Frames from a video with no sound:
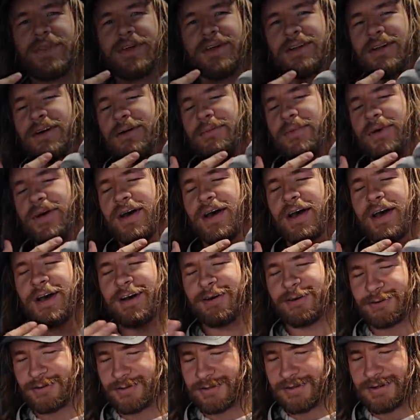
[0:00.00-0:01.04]
Then I'm
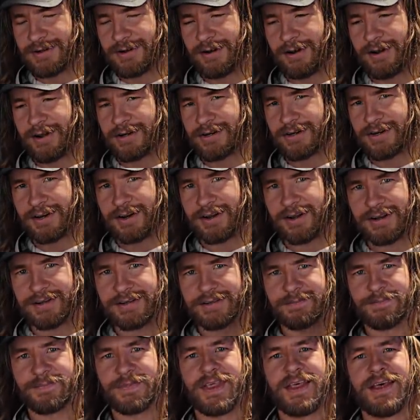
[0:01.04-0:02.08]
out like a
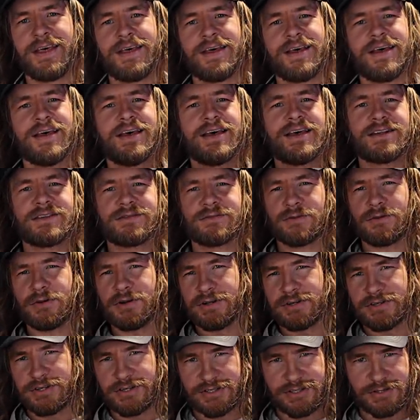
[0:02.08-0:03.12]
light. It's
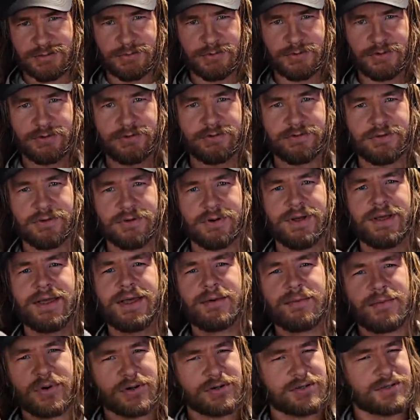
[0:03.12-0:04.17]
fully adjustable for
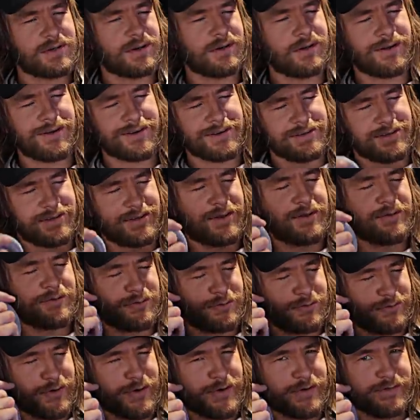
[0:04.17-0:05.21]
personalized
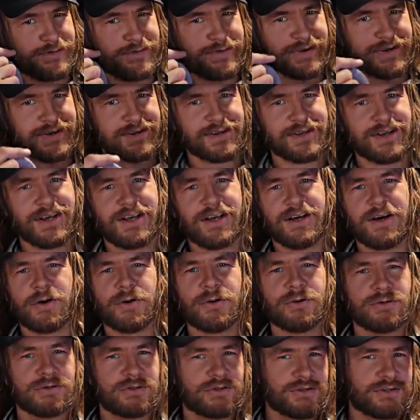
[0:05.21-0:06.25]
thread fit,
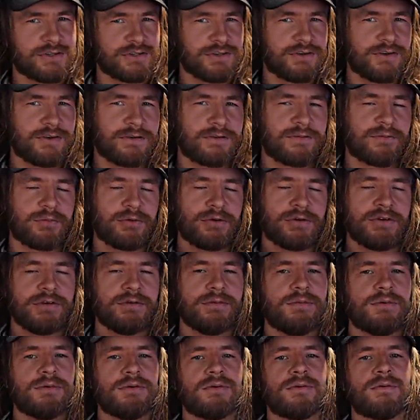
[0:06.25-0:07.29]
ultra soft,
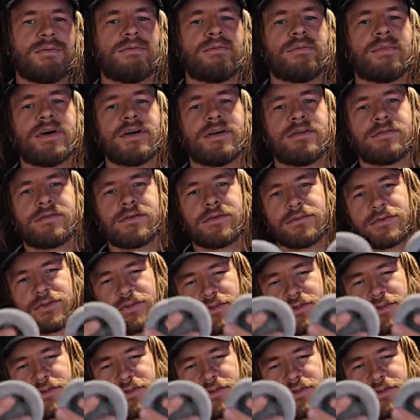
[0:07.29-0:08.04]
breathable, made from